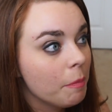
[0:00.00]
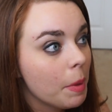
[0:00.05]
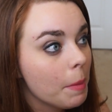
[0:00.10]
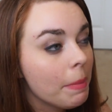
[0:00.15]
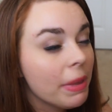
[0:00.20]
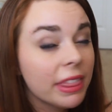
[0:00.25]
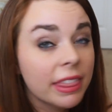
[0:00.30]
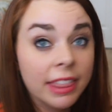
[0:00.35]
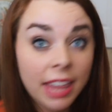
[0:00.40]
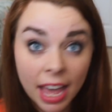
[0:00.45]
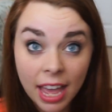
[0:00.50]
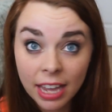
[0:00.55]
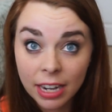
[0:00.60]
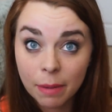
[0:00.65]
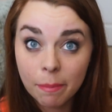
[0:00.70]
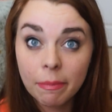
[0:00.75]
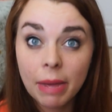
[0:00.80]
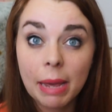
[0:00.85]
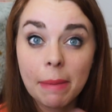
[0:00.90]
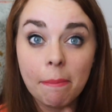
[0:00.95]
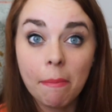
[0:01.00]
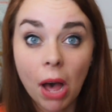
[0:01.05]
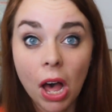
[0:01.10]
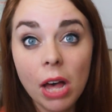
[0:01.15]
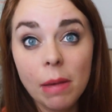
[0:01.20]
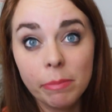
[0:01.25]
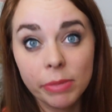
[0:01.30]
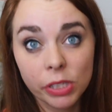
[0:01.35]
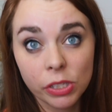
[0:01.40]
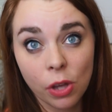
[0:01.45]
But then my
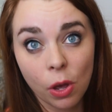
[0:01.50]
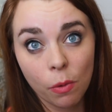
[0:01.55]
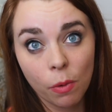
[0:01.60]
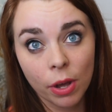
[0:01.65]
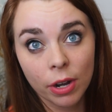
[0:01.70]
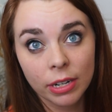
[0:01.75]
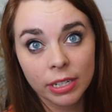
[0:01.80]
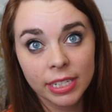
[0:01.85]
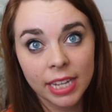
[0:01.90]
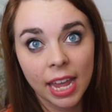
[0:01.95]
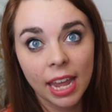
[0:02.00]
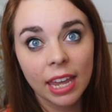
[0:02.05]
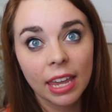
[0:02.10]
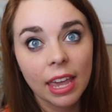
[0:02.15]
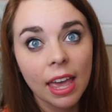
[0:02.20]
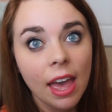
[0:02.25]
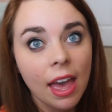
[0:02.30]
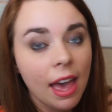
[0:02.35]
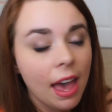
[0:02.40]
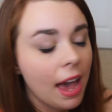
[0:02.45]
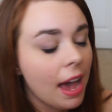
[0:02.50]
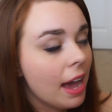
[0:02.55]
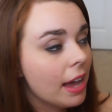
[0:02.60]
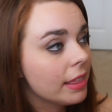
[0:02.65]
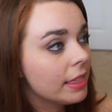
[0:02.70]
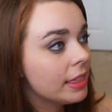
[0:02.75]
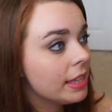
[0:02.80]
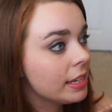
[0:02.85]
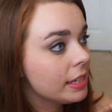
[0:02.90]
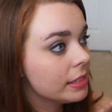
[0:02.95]
mom's saltwater tank
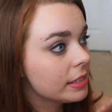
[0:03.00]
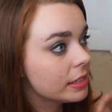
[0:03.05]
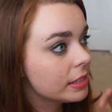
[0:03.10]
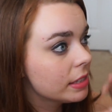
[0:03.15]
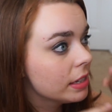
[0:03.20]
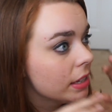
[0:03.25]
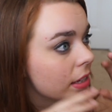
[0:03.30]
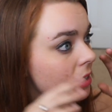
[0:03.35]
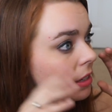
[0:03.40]
had this